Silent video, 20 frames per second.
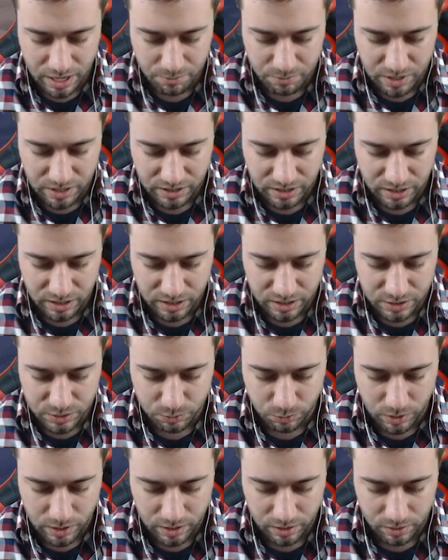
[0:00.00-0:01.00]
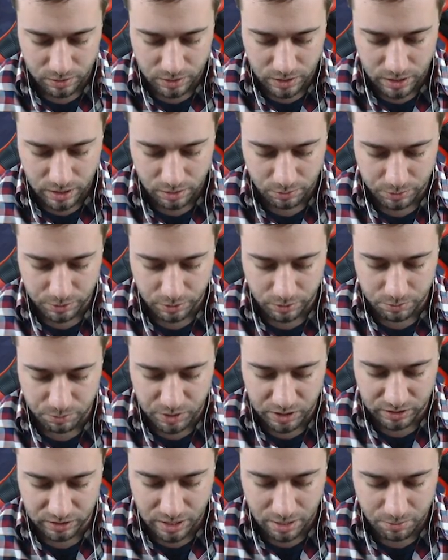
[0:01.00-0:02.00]
med kit as well. Uh, we're going to go ahead and
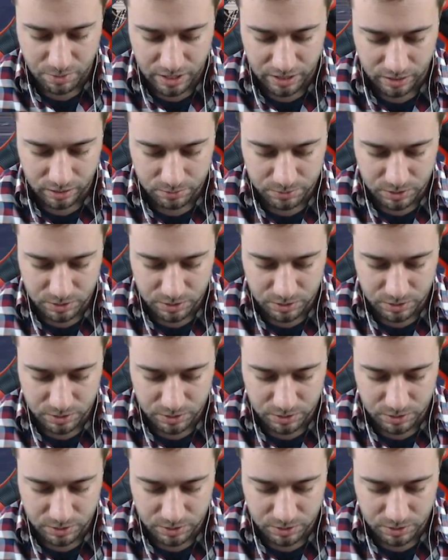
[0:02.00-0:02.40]
pick that back up.